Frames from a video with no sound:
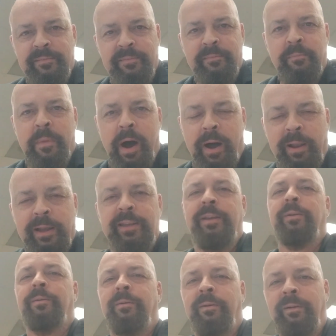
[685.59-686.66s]

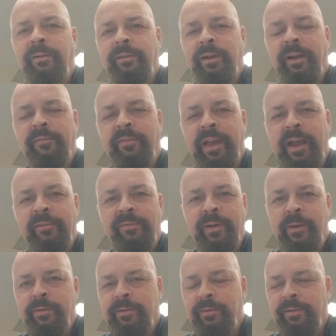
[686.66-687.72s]
molecule of that
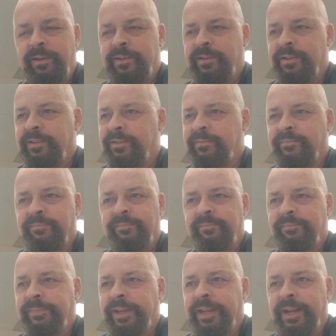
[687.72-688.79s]
vocal is just,
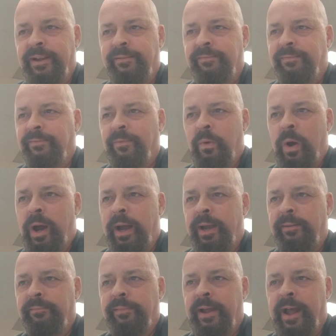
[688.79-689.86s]
you know,
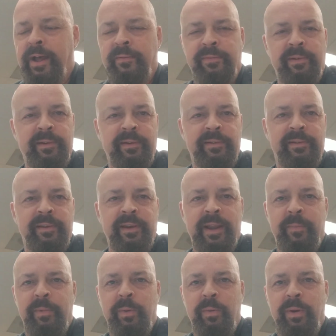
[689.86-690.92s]
why Halford is
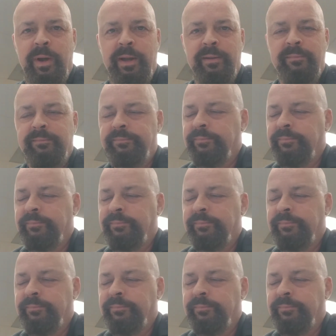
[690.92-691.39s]
number one.